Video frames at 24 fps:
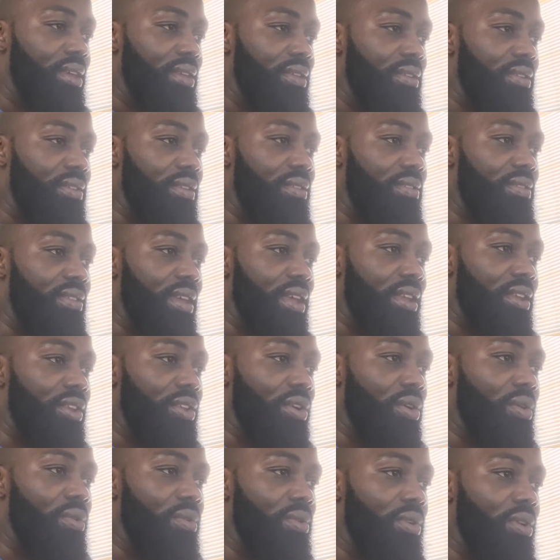Since they
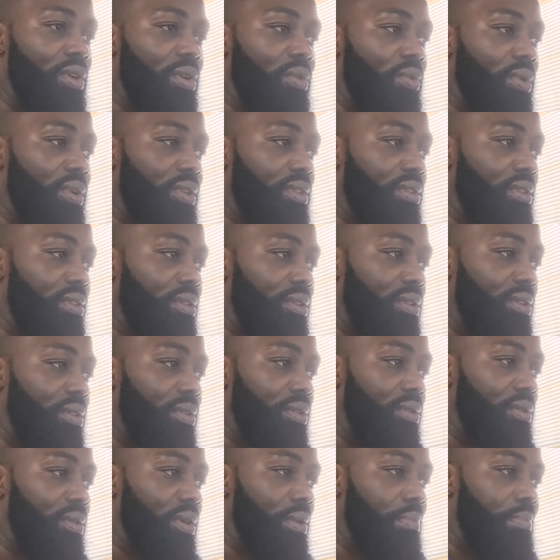don't know what to
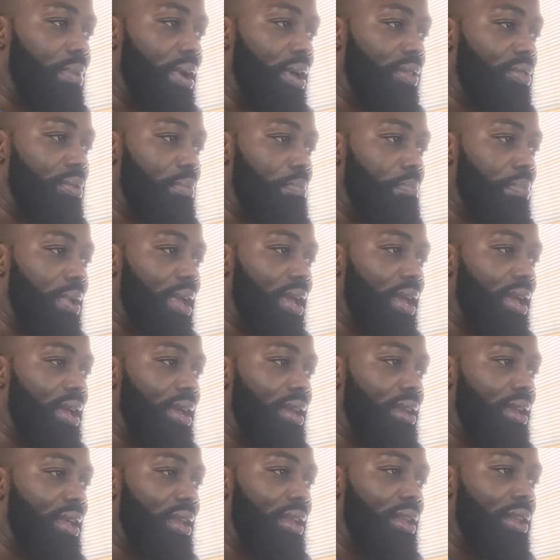do about the
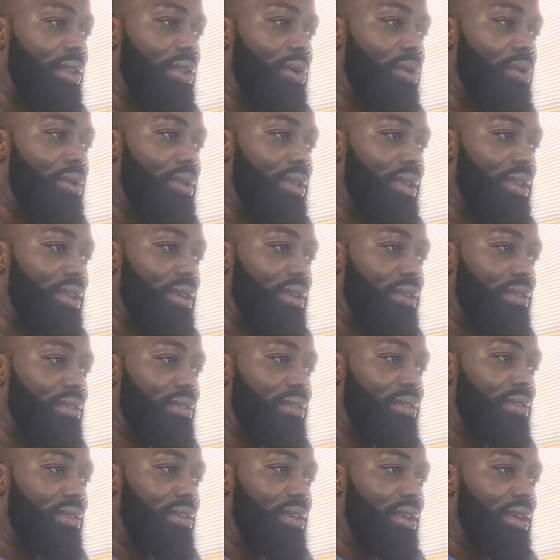pain and
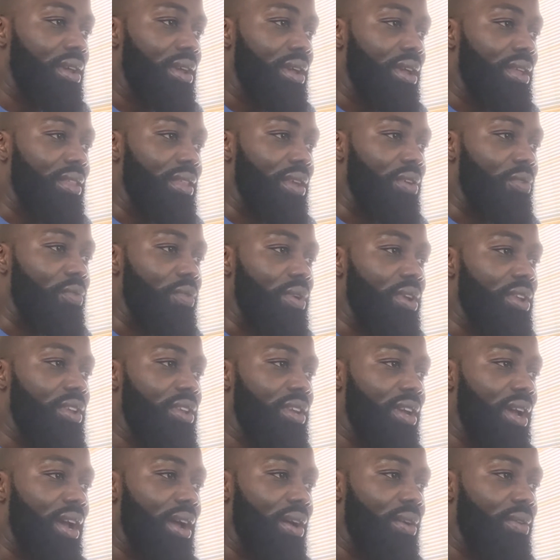loneliness, they reach
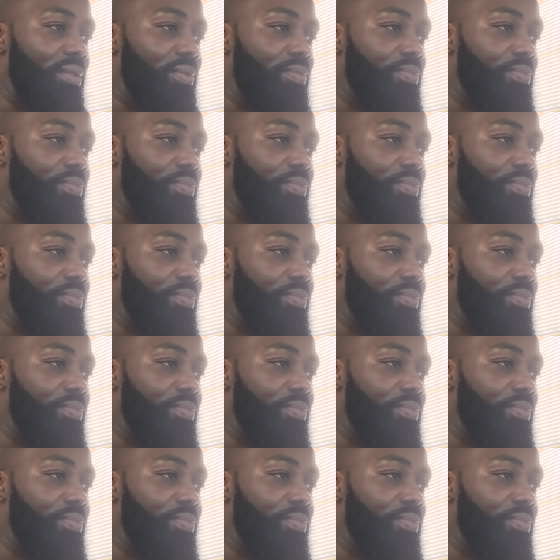for